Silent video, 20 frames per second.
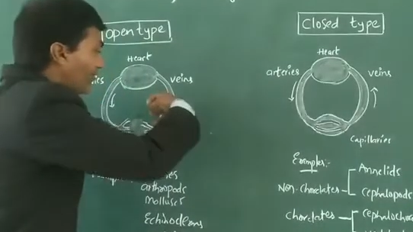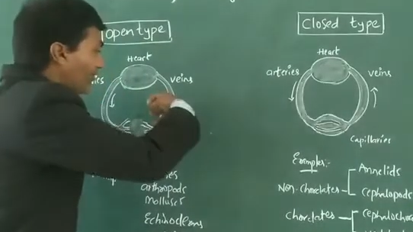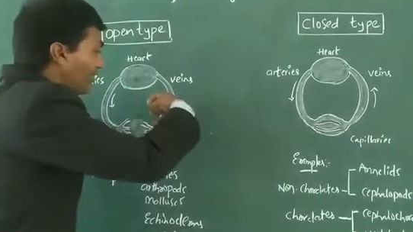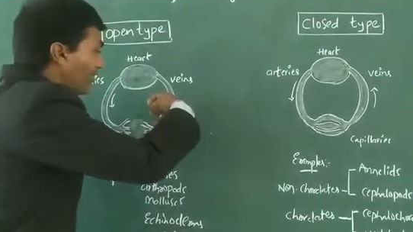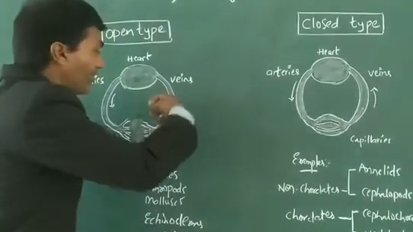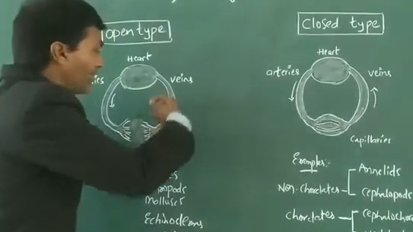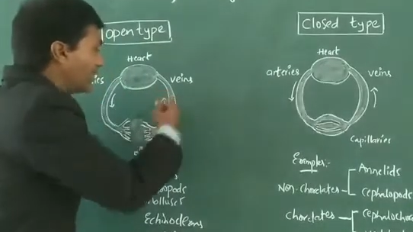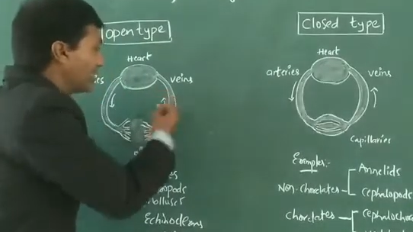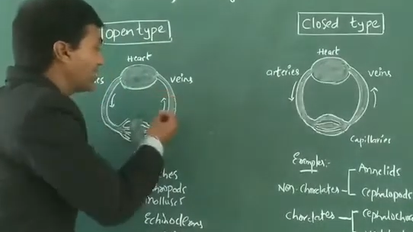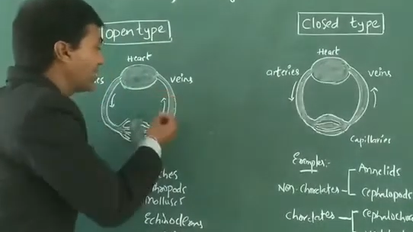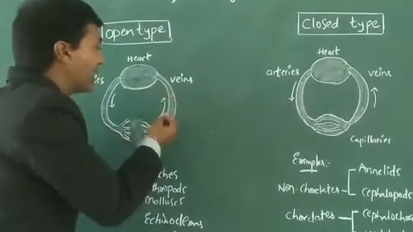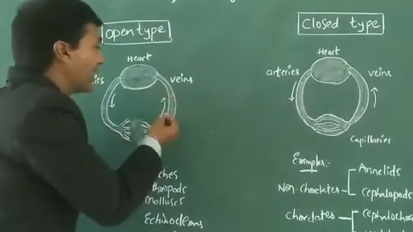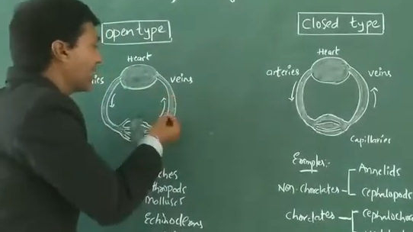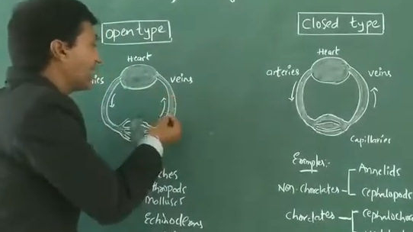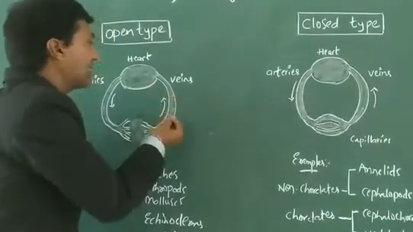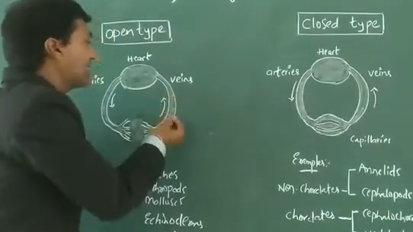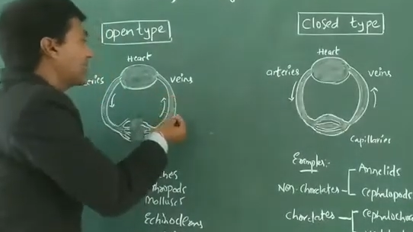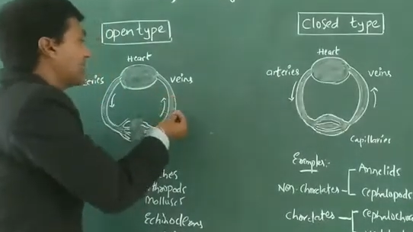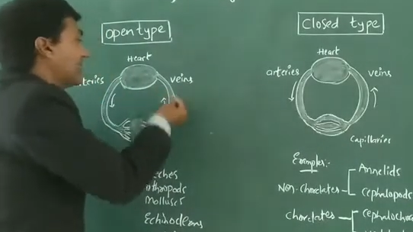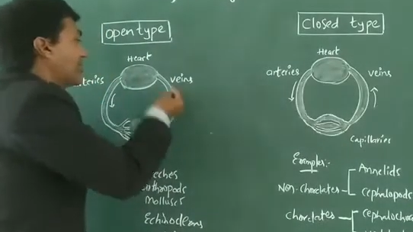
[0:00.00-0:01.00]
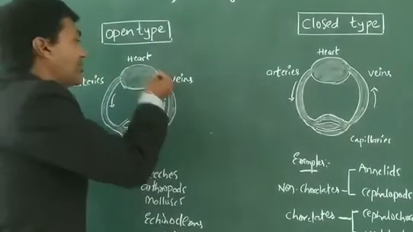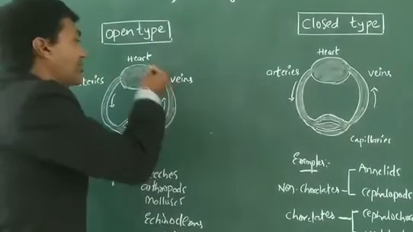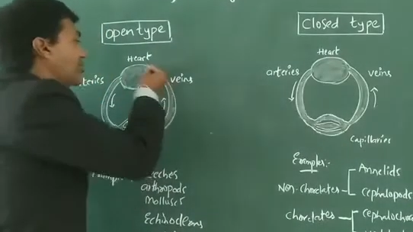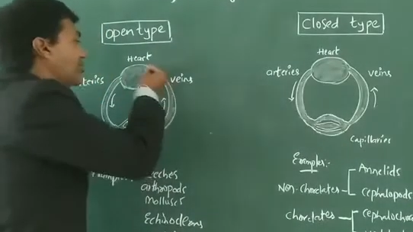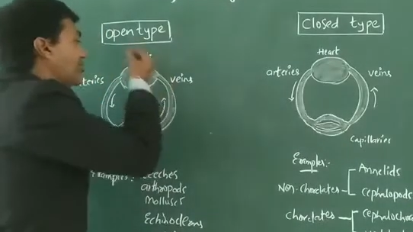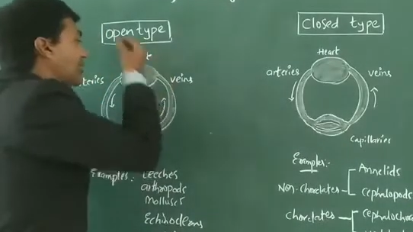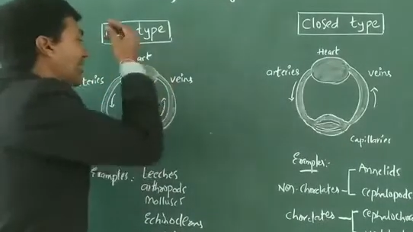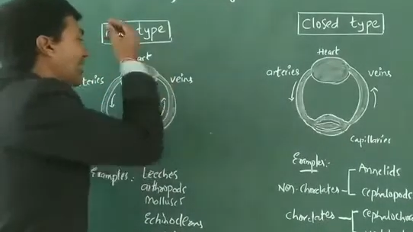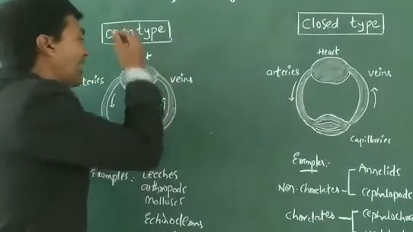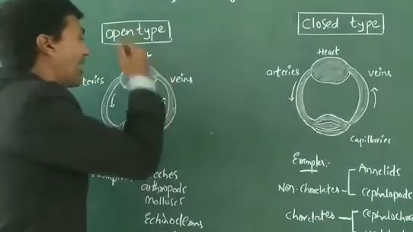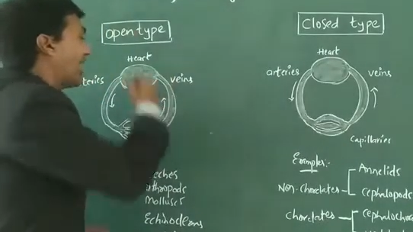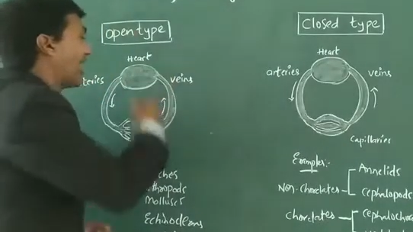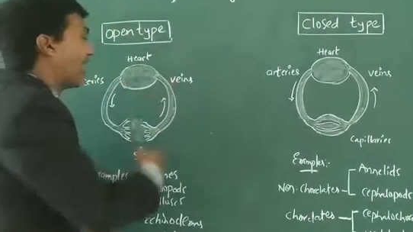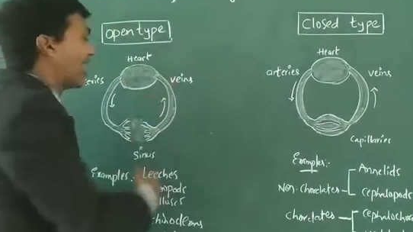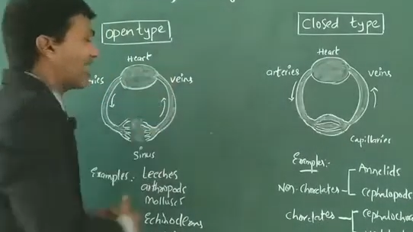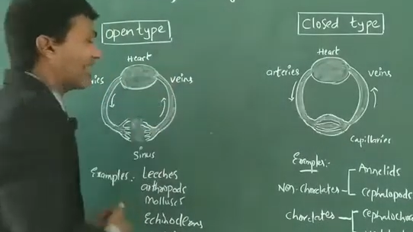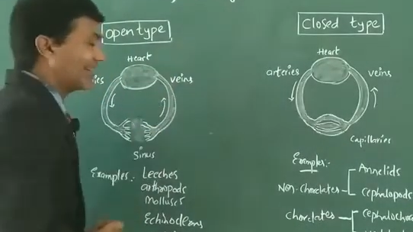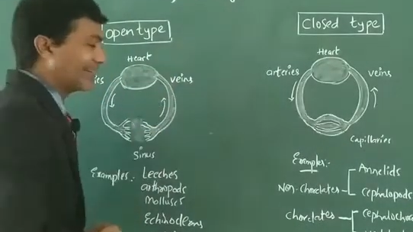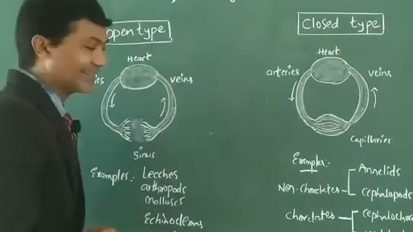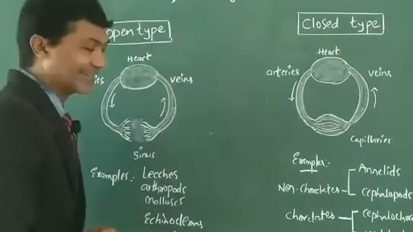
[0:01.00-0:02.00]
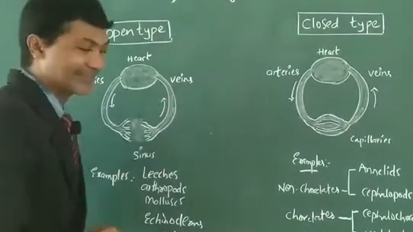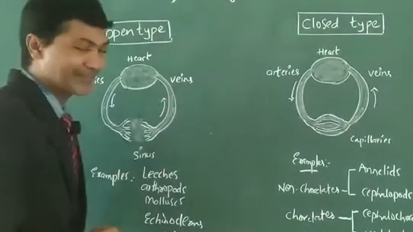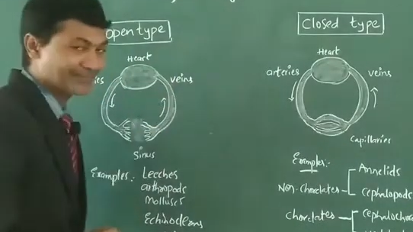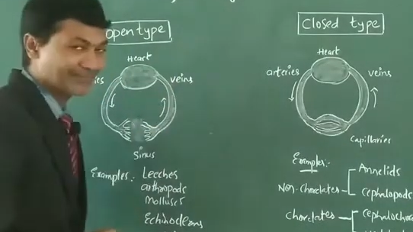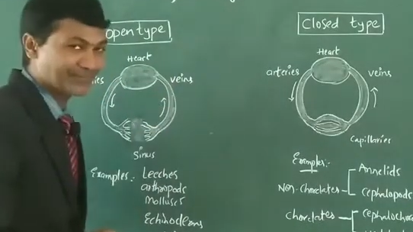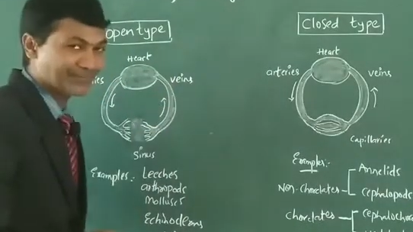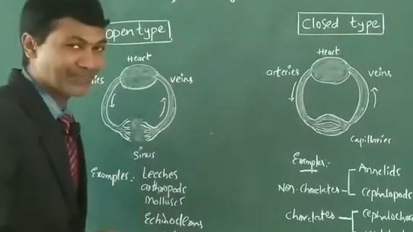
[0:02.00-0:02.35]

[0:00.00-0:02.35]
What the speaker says: veins and sent to the heart.